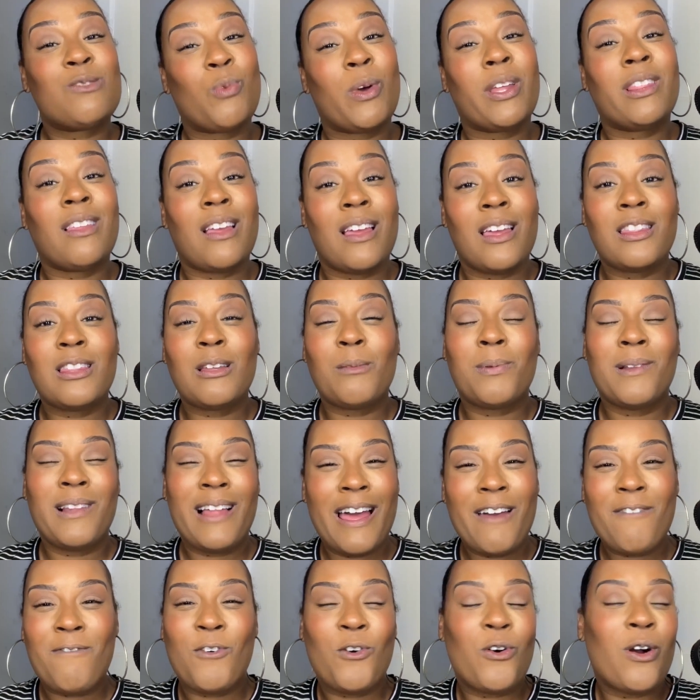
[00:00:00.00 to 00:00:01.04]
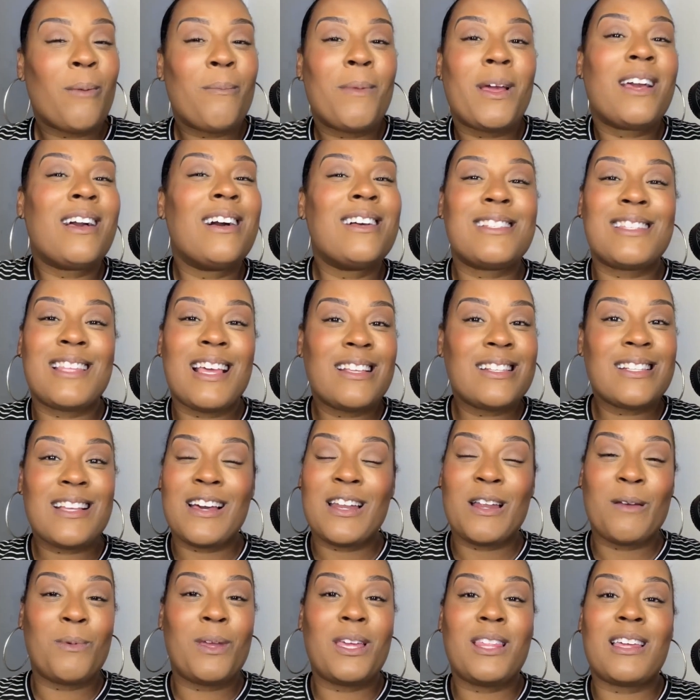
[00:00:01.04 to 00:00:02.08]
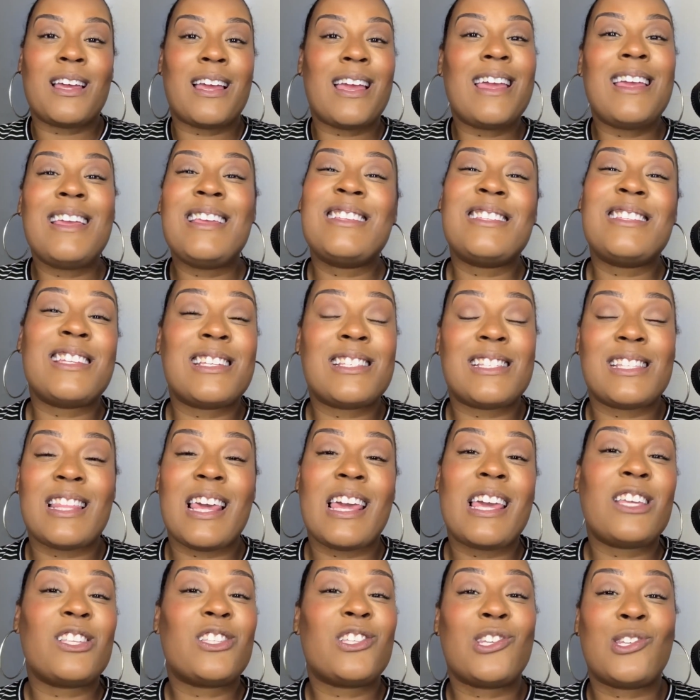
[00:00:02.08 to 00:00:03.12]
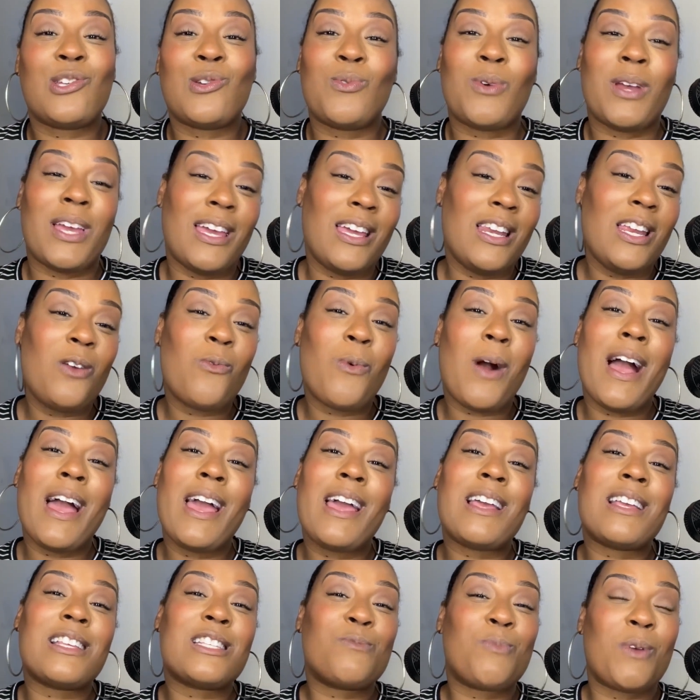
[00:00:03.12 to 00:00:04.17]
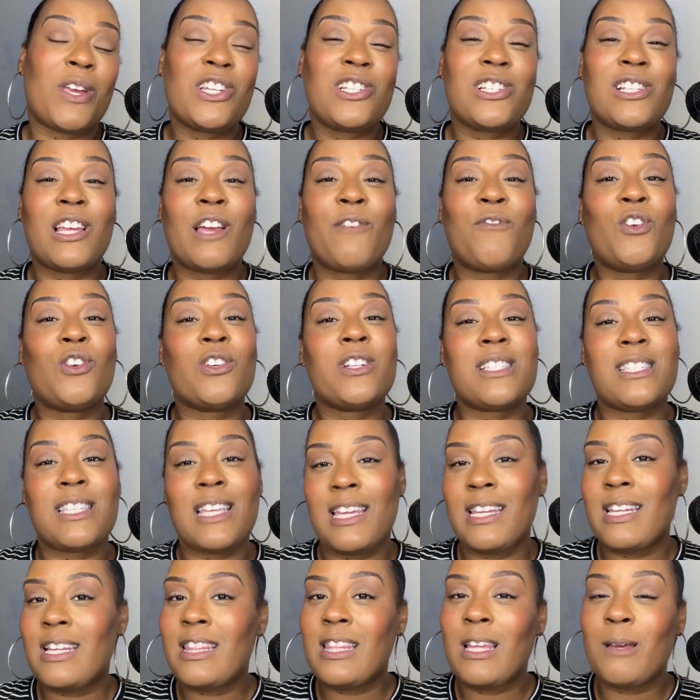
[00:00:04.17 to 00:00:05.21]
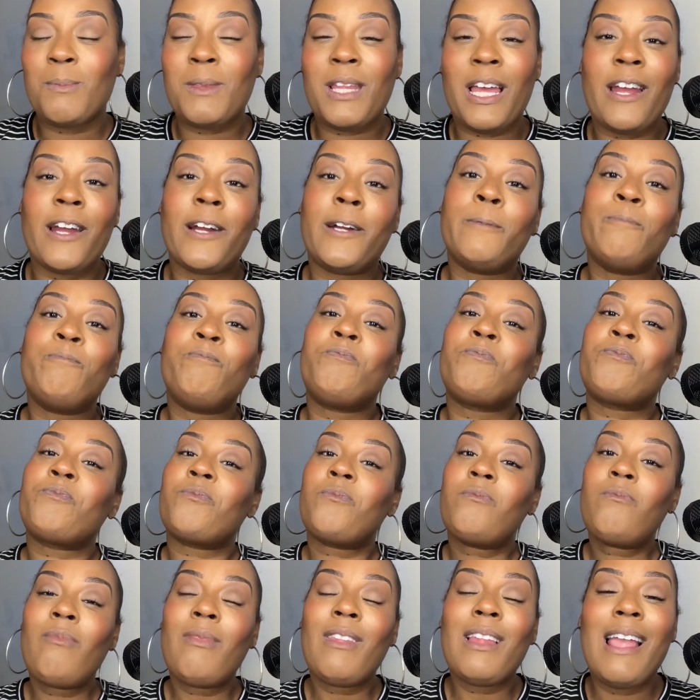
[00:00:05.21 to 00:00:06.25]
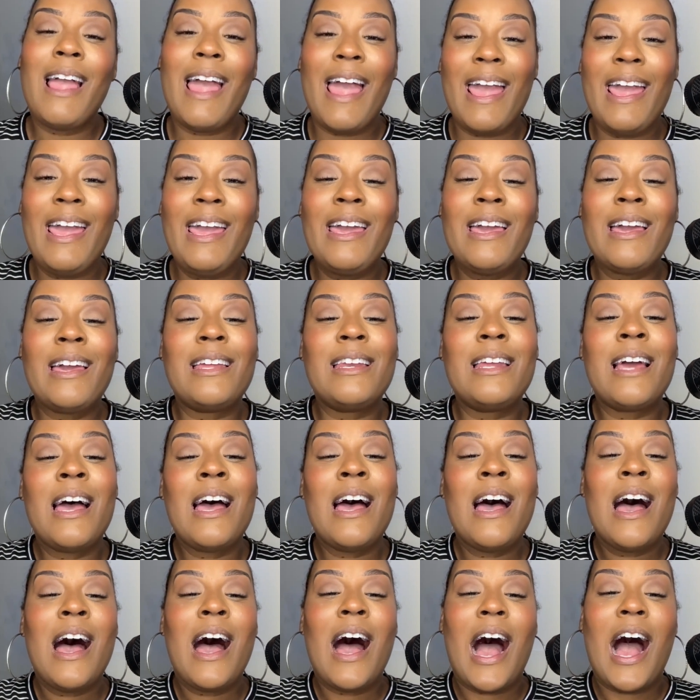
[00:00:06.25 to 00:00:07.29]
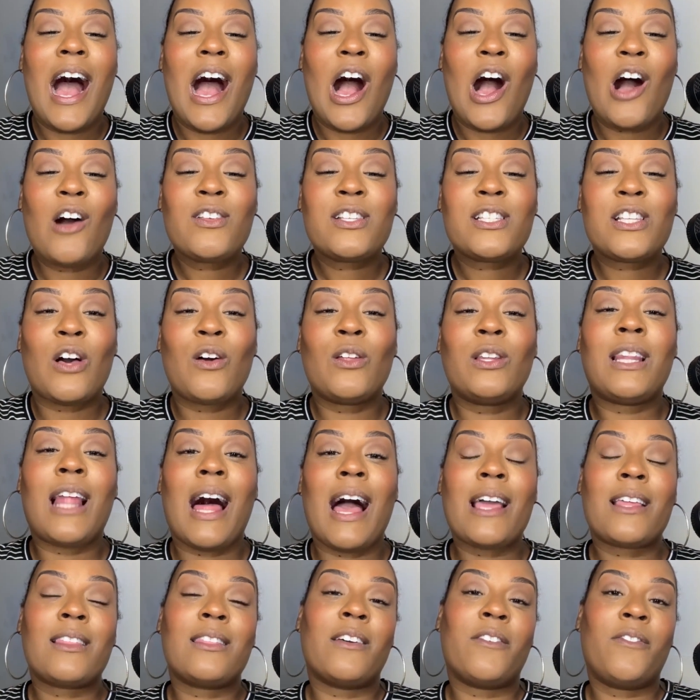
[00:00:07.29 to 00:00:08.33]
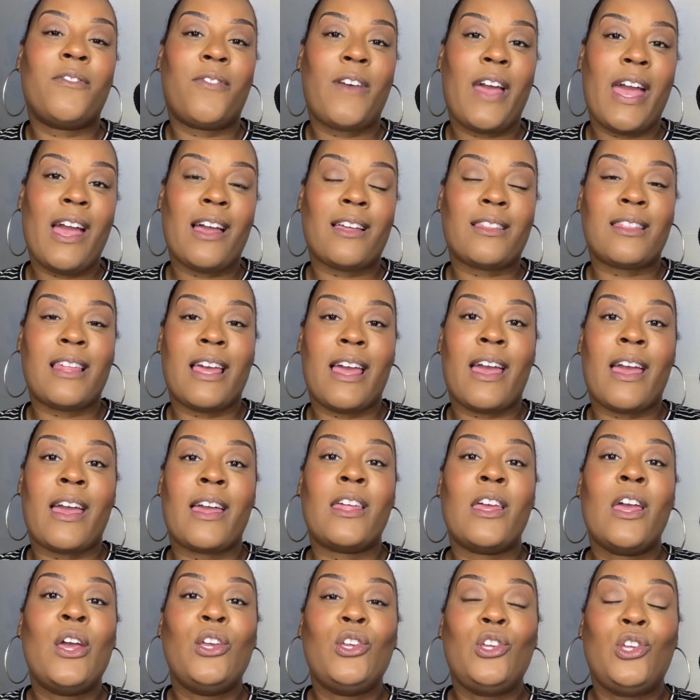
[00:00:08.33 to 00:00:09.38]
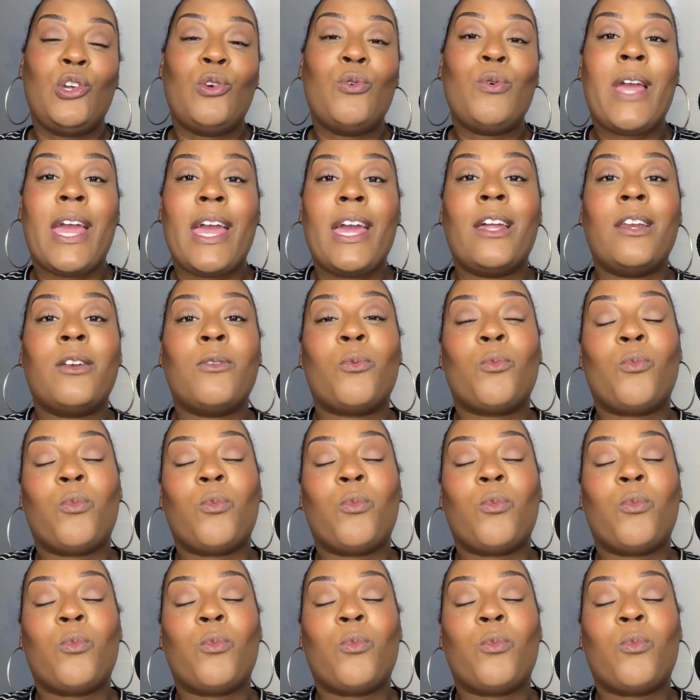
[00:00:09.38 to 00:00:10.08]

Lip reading: within the platform because that's going to be the easiest thing to do anyway, especially if you're sending them there. And I also like the fact that you can